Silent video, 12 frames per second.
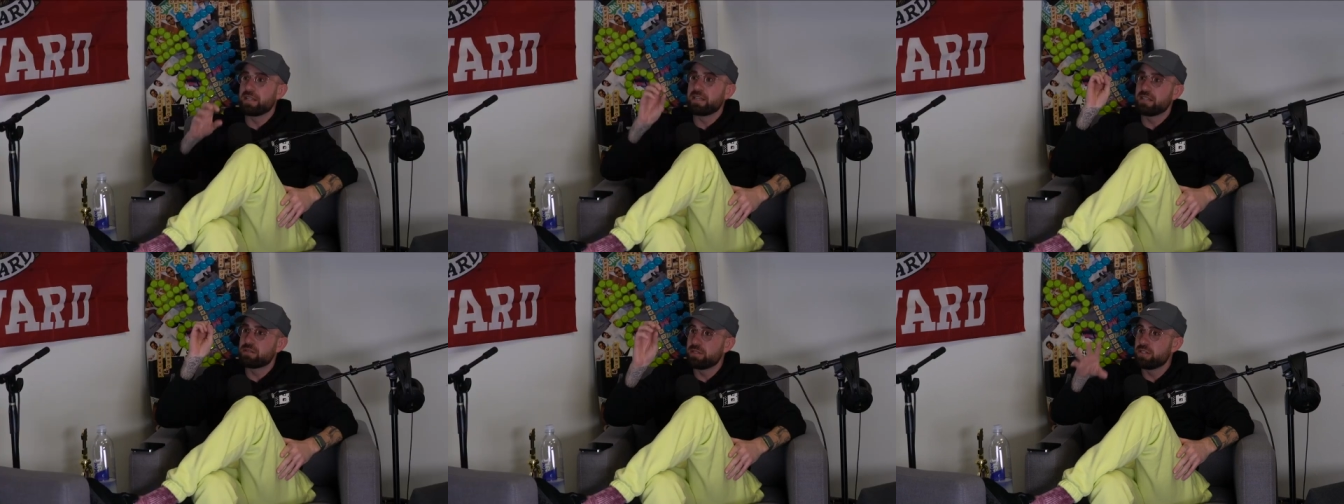think
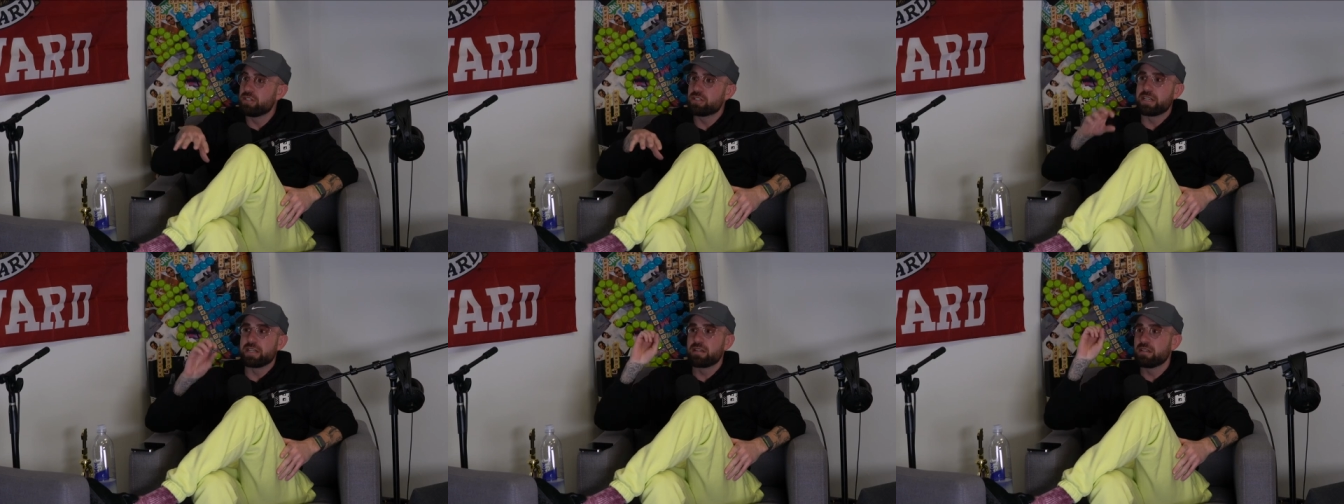it's when you're just
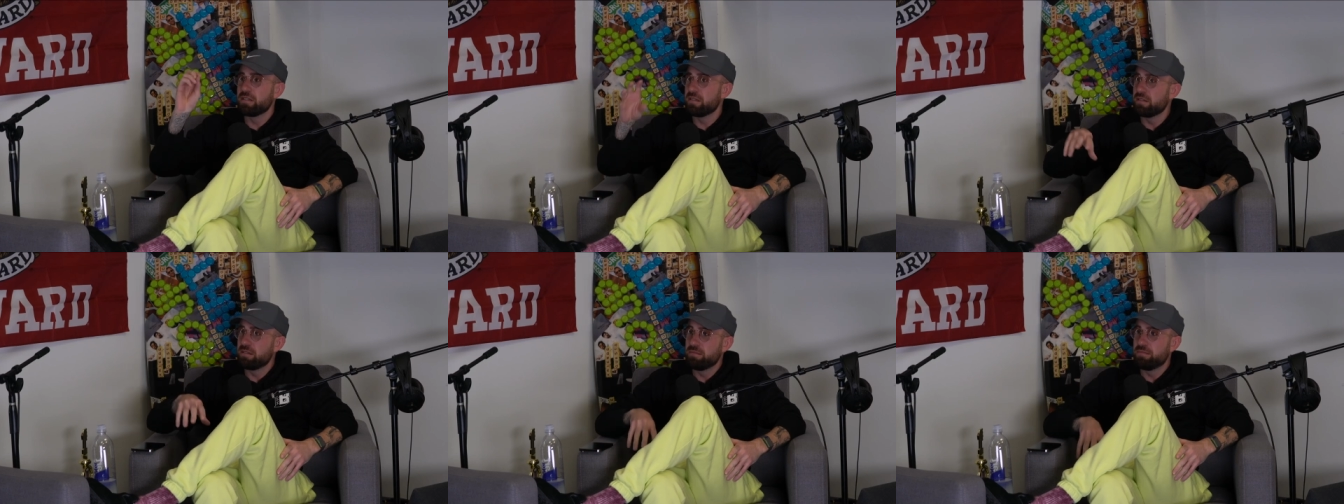like
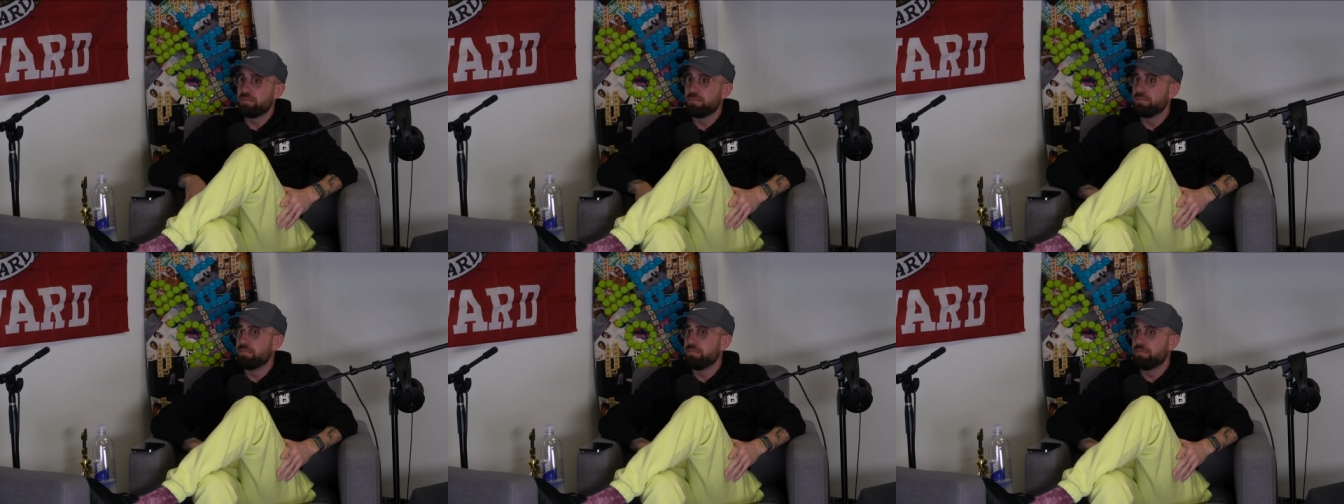
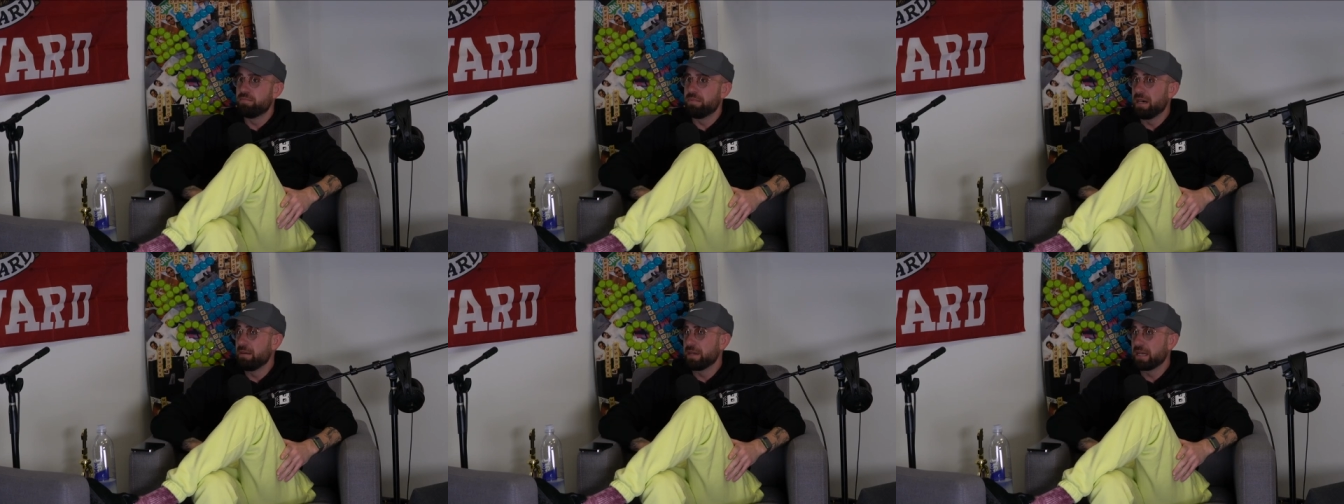
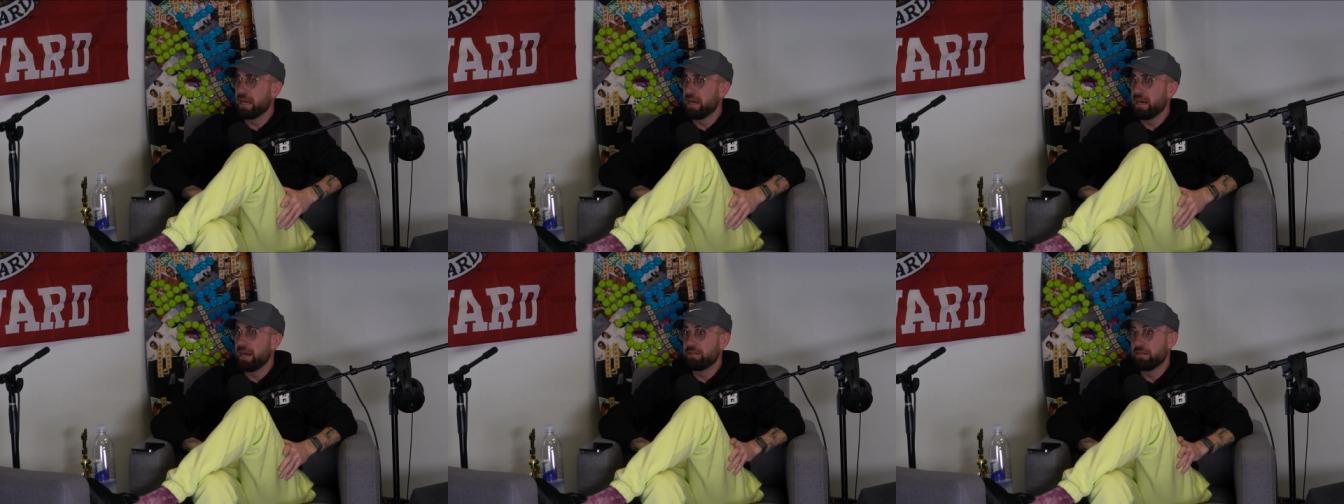bombing. I,
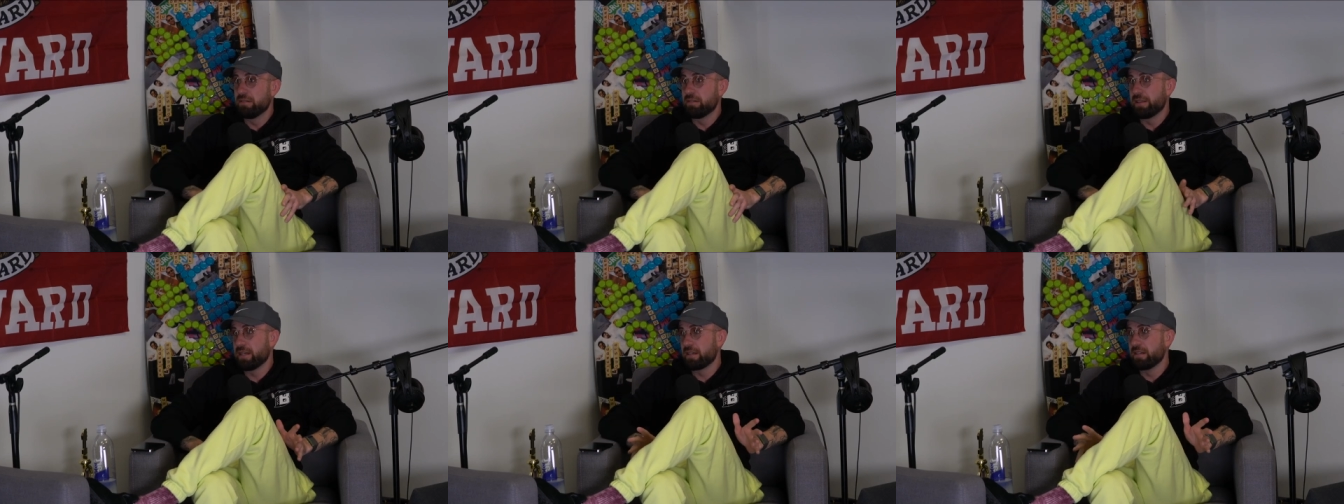I don't know. I
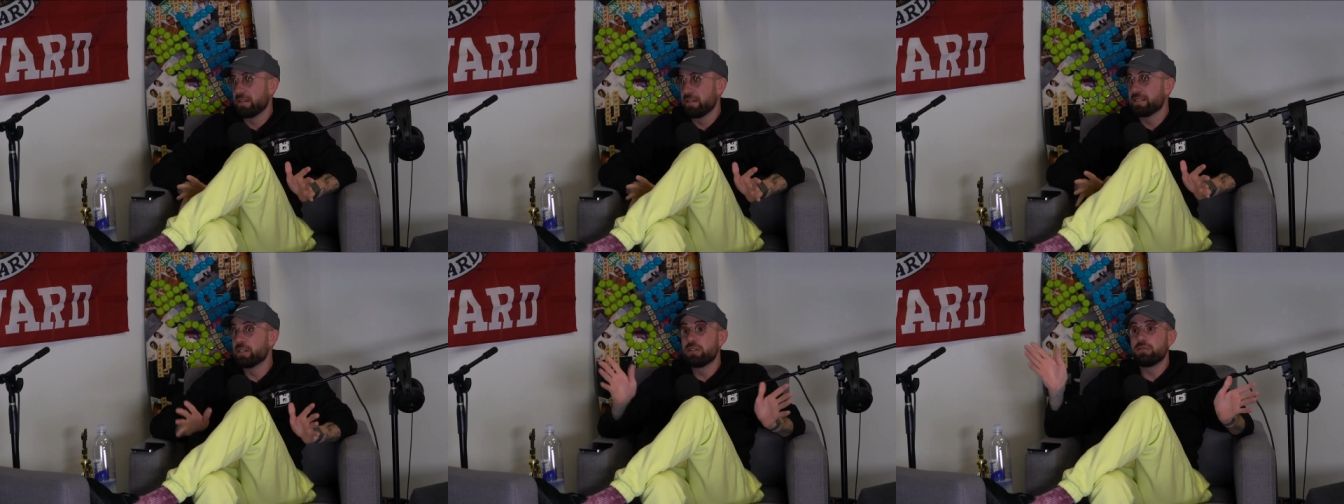think
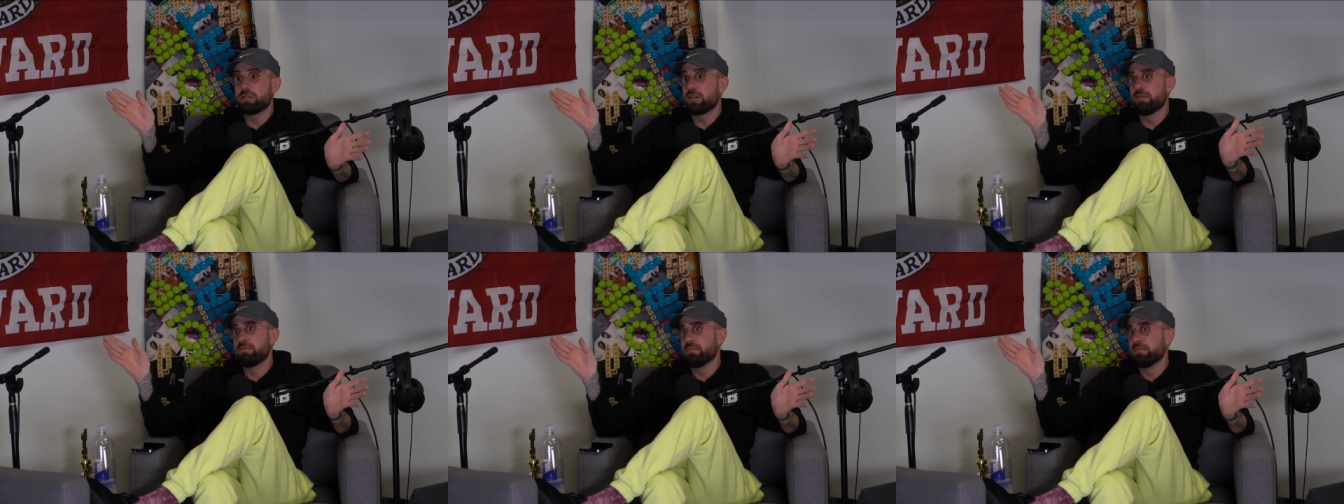this is a new term.